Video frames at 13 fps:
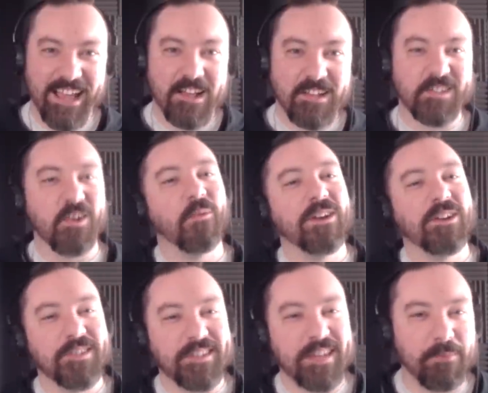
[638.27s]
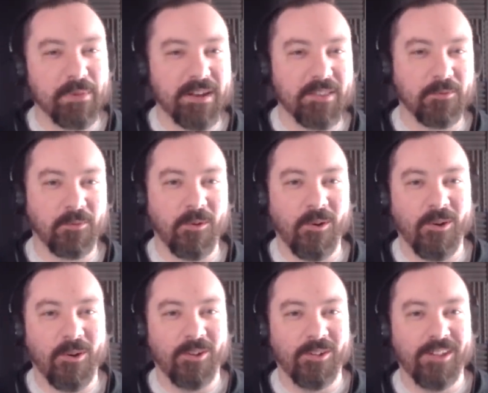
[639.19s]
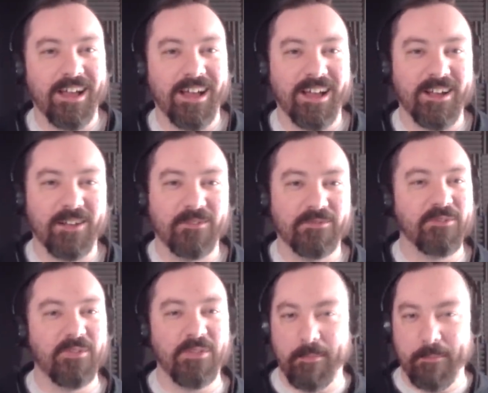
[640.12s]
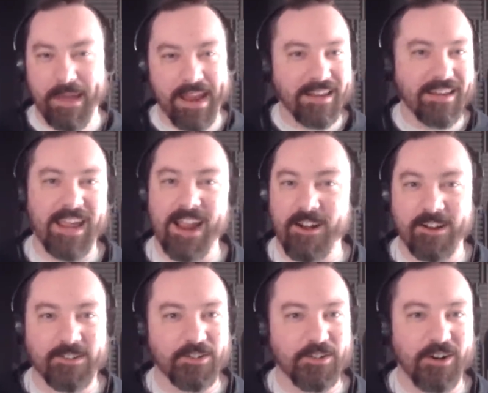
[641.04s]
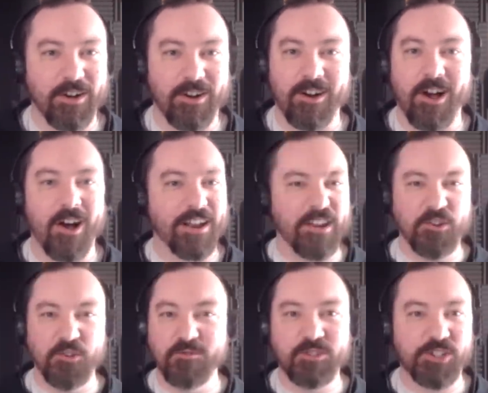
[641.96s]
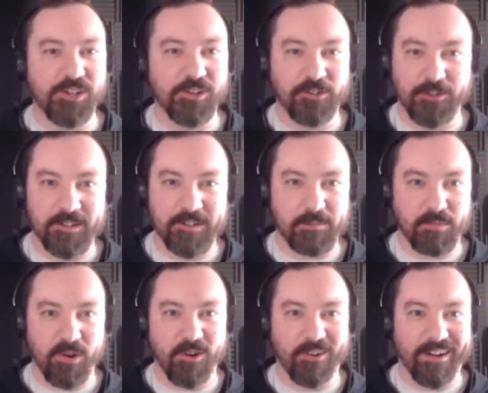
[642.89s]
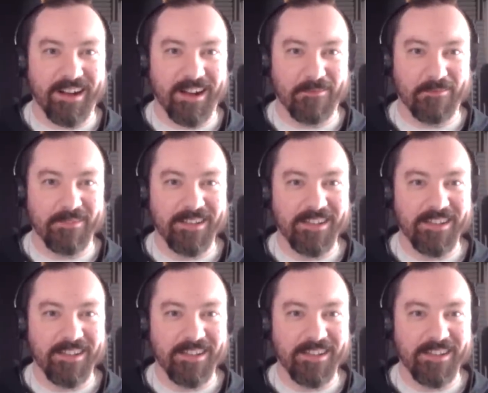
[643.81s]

So when you step into the role of the main character on a new children's program